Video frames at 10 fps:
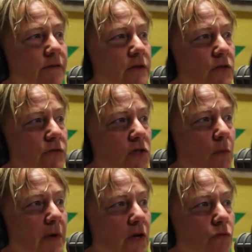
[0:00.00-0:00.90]
efforts of
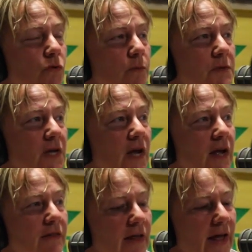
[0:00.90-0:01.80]
so many groups
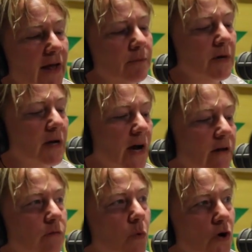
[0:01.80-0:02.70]
that had been
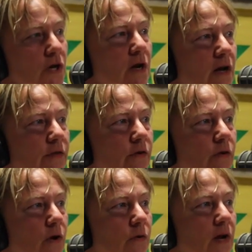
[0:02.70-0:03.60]
kind of working on their
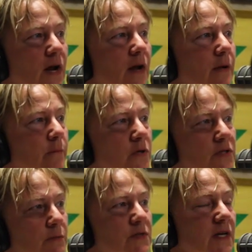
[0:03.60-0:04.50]
own puts them